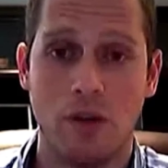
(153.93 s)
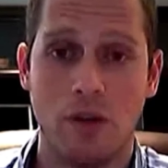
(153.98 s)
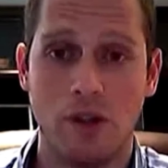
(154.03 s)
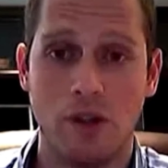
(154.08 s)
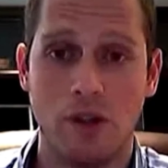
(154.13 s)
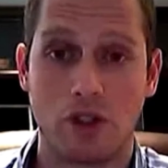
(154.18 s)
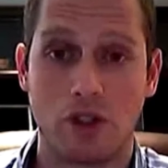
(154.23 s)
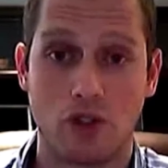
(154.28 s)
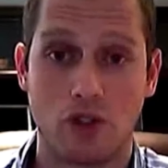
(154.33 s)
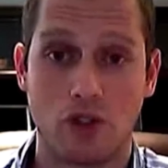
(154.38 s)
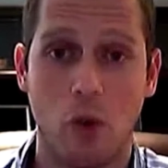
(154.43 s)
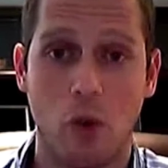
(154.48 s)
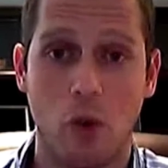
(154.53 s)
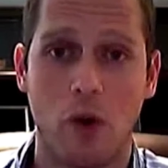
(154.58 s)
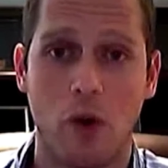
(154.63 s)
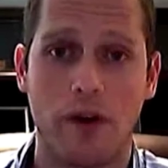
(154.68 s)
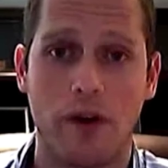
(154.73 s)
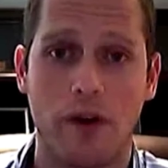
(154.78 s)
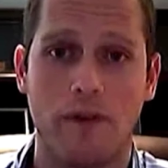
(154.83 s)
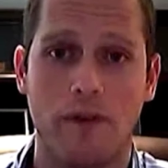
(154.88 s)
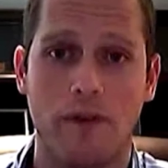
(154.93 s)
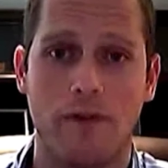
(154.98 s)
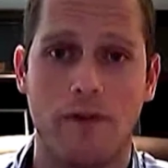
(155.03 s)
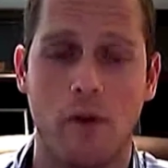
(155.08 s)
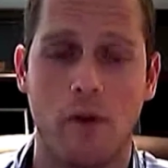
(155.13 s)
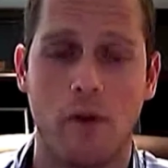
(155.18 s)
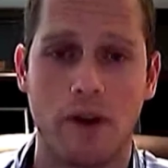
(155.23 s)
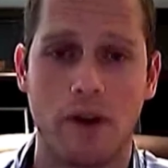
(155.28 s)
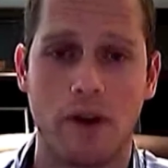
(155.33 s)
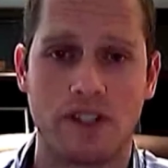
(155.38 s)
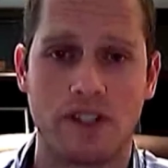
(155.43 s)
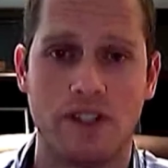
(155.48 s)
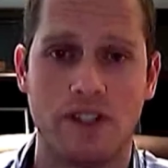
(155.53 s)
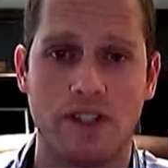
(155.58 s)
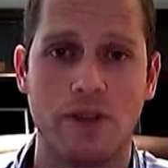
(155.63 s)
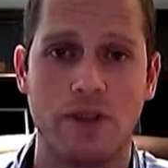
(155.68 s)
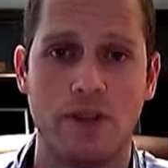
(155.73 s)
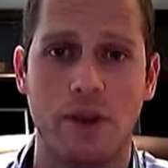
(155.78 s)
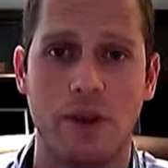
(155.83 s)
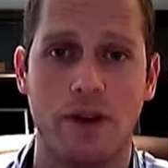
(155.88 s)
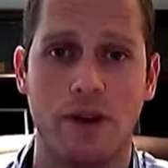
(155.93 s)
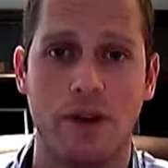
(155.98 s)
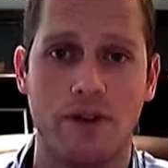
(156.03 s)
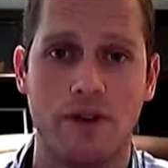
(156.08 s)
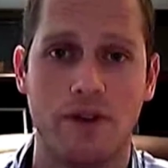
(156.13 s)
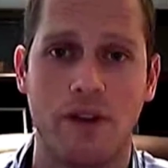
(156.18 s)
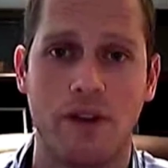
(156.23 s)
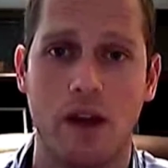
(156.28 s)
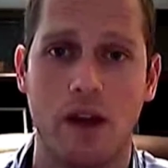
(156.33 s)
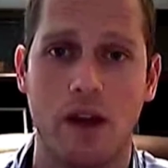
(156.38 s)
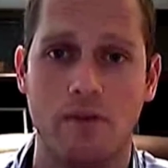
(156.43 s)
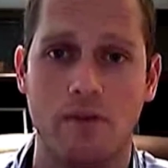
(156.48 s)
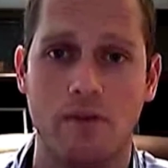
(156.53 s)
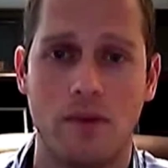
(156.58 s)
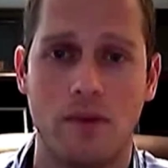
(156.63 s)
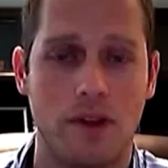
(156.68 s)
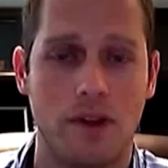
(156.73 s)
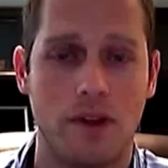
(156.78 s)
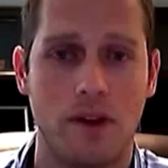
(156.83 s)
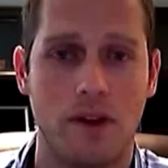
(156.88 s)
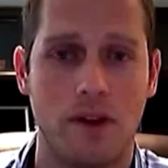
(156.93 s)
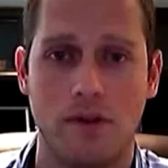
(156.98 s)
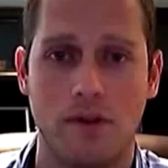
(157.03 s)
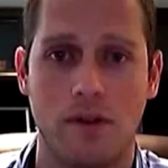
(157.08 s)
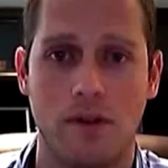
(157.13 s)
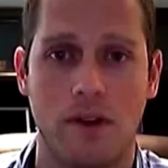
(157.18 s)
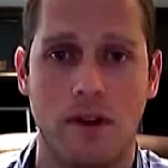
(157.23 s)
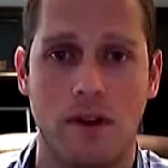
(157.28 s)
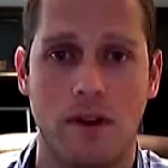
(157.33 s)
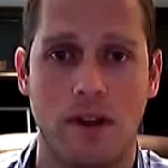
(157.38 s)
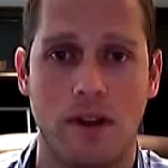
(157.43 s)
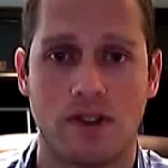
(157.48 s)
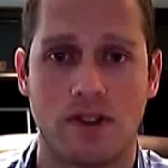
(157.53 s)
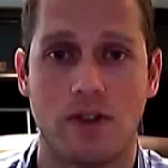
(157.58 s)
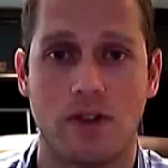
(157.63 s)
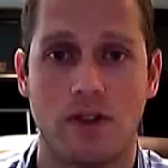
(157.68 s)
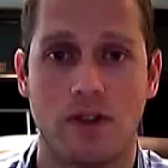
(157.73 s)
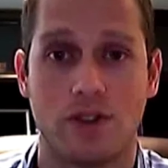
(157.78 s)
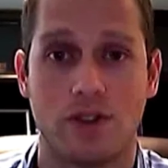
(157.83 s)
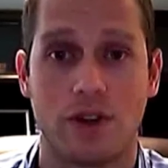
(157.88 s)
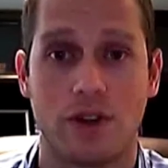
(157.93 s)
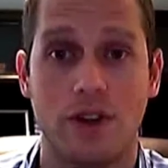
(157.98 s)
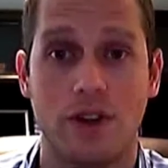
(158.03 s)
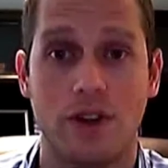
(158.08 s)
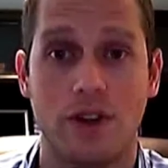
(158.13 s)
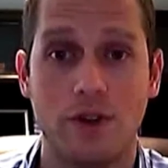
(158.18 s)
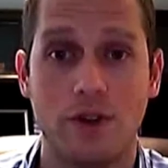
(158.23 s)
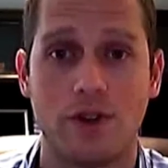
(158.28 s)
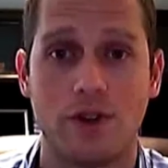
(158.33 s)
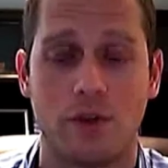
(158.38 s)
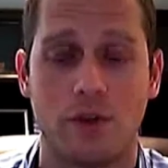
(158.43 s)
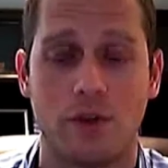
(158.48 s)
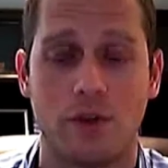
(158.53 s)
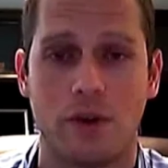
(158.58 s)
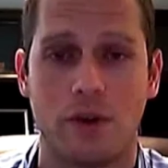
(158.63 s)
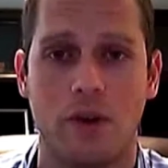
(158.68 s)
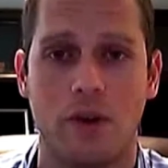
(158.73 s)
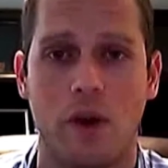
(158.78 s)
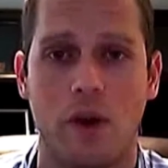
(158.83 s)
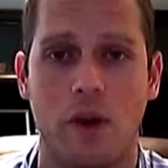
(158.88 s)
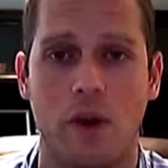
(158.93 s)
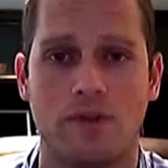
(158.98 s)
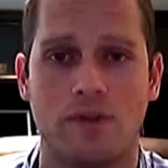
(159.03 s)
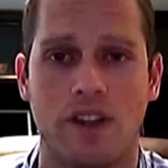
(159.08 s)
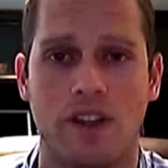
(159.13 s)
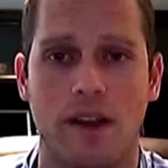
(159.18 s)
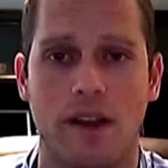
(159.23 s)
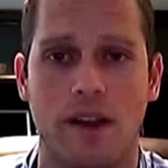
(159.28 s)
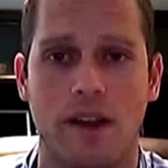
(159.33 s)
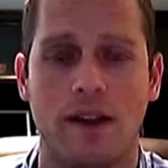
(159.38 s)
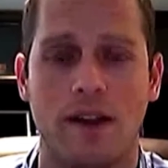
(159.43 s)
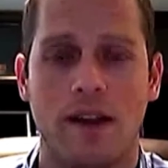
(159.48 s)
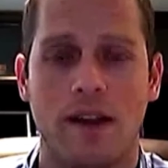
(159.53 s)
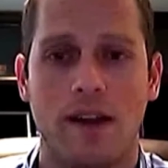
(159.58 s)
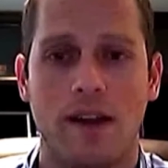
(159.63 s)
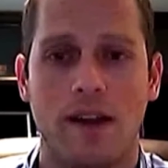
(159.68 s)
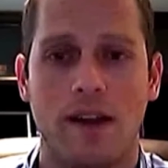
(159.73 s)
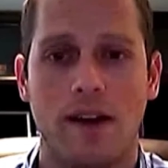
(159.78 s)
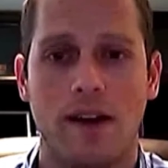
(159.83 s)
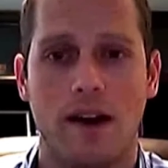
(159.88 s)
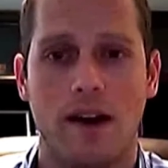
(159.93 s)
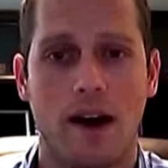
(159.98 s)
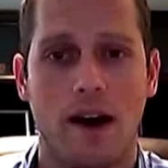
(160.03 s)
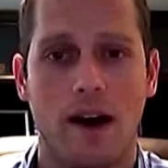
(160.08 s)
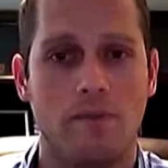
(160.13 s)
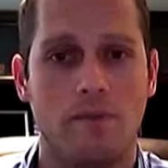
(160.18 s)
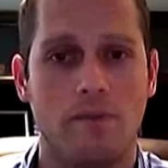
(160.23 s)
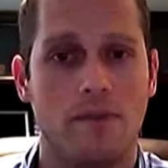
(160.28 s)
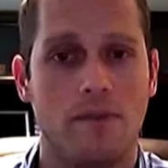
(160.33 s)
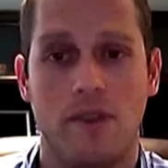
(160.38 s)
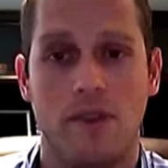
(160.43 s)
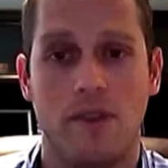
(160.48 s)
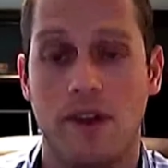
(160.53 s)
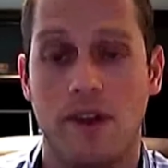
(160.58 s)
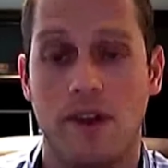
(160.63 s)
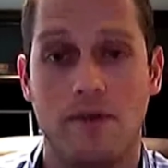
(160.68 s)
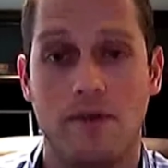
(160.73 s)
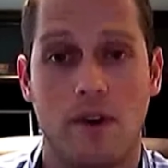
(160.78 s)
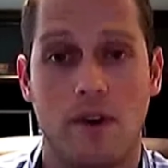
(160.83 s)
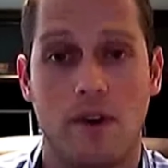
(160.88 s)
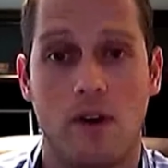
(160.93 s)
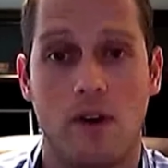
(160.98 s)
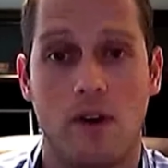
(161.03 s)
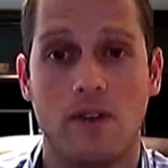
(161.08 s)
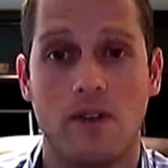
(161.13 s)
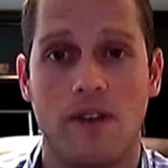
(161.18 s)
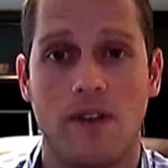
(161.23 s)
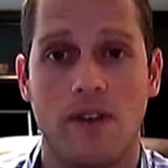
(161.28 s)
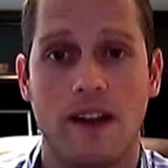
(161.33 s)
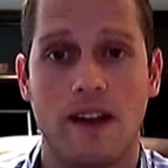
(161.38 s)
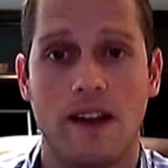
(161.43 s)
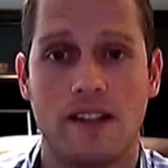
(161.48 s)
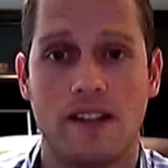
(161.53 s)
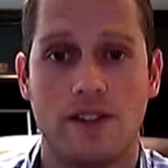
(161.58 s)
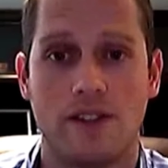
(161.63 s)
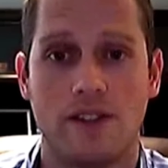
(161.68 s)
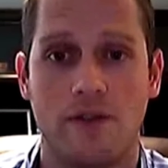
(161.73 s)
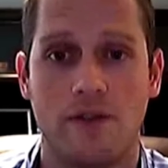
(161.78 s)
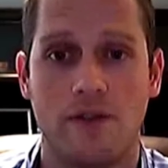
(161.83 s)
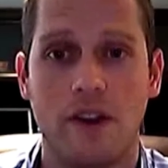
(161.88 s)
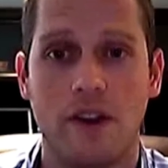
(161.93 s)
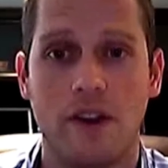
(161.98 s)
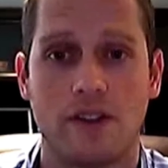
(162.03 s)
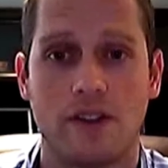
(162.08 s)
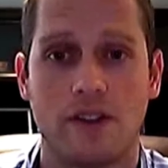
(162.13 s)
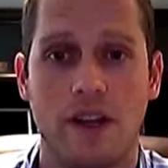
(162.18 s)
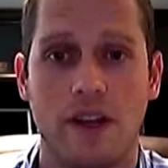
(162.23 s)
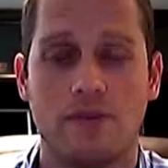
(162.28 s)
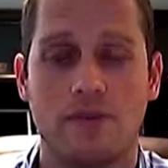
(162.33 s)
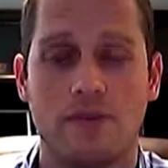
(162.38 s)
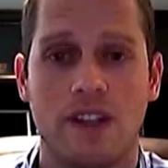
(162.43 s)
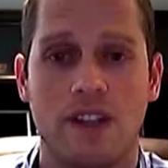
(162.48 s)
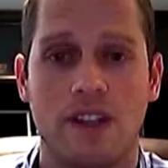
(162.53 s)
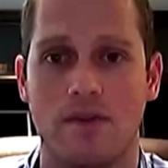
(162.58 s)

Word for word: but stored for an extended period of time, you know, as long as you're going to use your Real Geek website, um, then all of that is at your fingertips.